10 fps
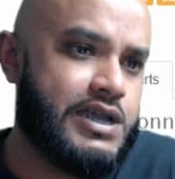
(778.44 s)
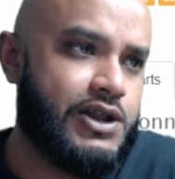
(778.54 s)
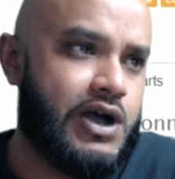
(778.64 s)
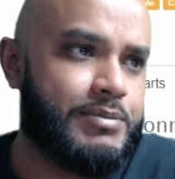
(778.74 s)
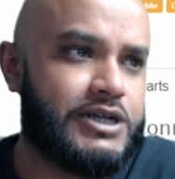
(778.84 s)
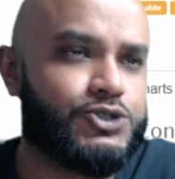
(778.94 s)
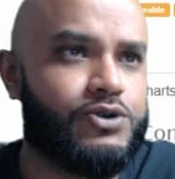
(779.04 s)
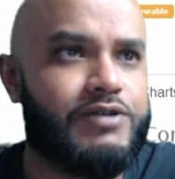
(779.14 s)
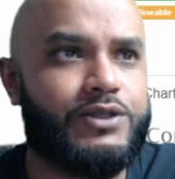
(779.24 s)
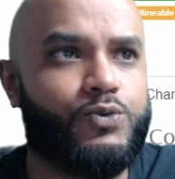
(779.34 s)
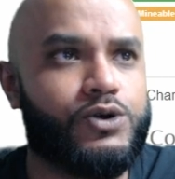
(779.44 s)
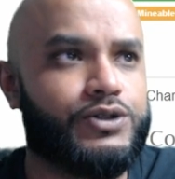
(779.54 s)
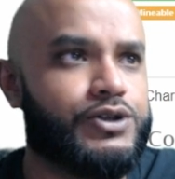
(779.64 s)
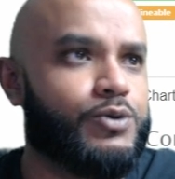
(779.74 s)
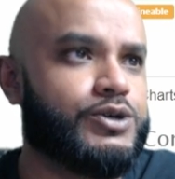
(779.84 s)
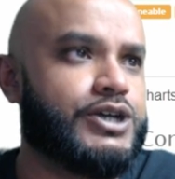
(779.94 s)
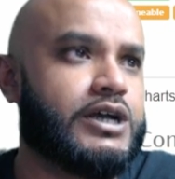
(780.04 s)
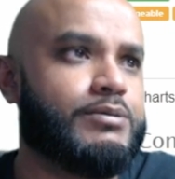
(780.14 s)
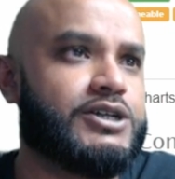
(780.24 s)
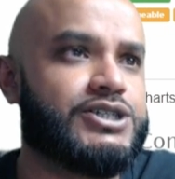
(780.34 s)
not sure around the world. We're
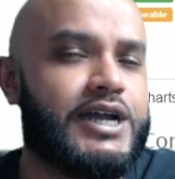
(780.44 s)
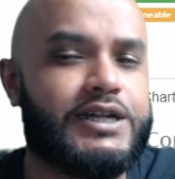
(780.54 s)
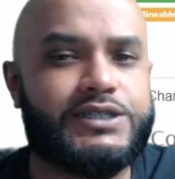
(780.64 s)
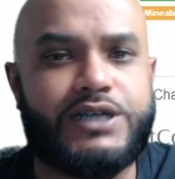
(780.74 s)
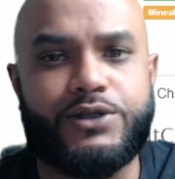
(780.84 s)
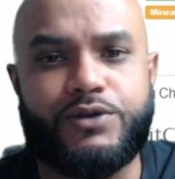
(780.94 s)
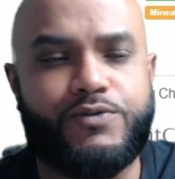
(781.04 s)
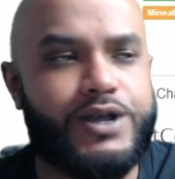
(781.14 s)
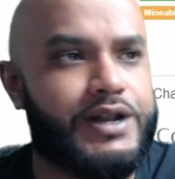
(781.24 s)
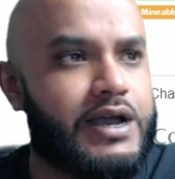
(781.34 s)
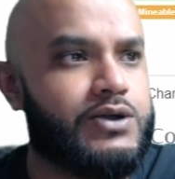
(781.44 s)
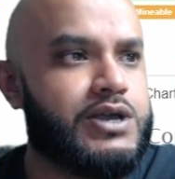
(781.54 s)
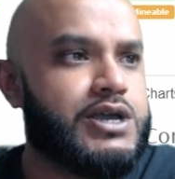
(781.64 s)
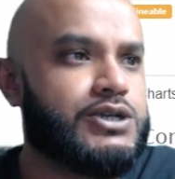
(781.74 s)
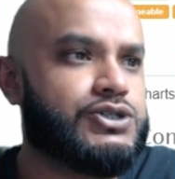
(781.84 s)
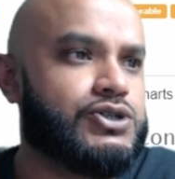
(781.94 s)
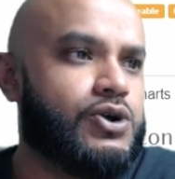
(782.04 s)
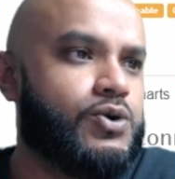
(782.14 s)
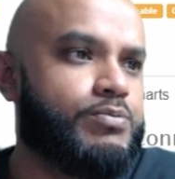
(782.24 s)
talking about China and South Korea now. So